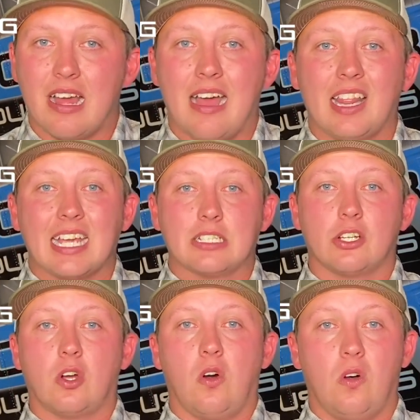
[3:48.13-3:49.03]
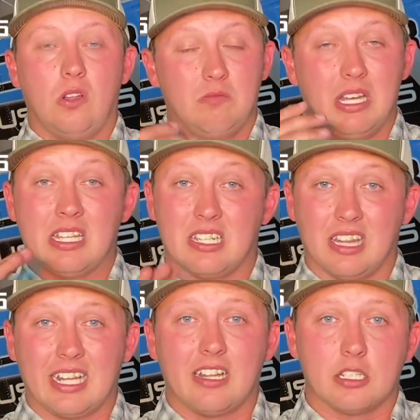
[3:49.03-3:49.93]
I like to call as
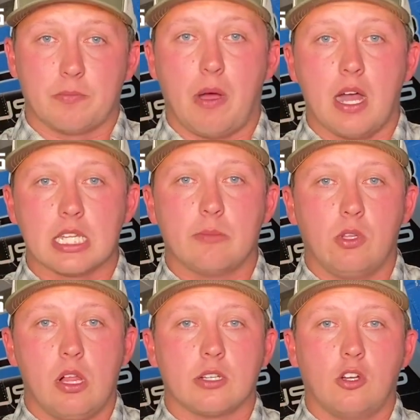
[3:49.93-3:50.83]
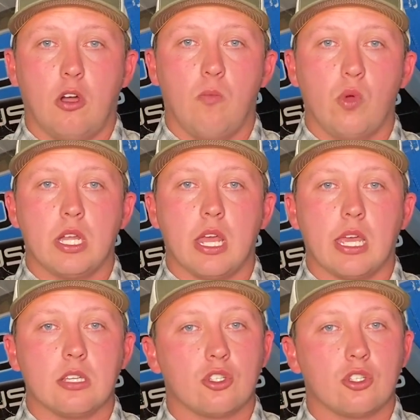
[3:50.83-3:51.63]
little as possible on calm wind days.